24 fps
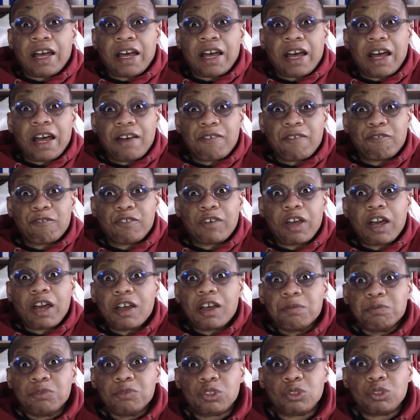I've
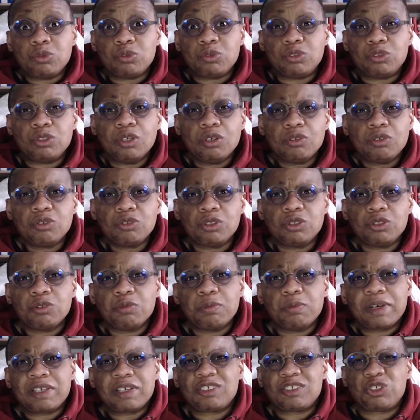come to talk to you
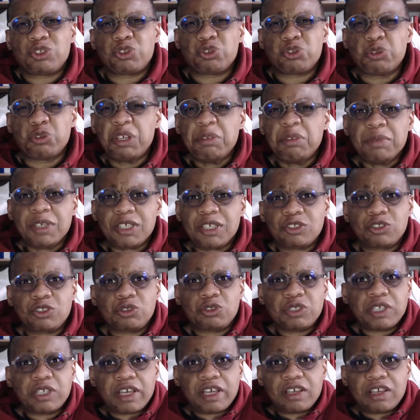about streaming
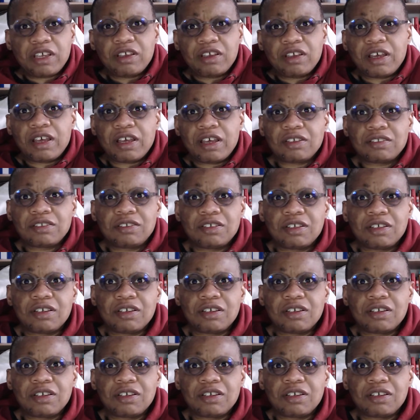today and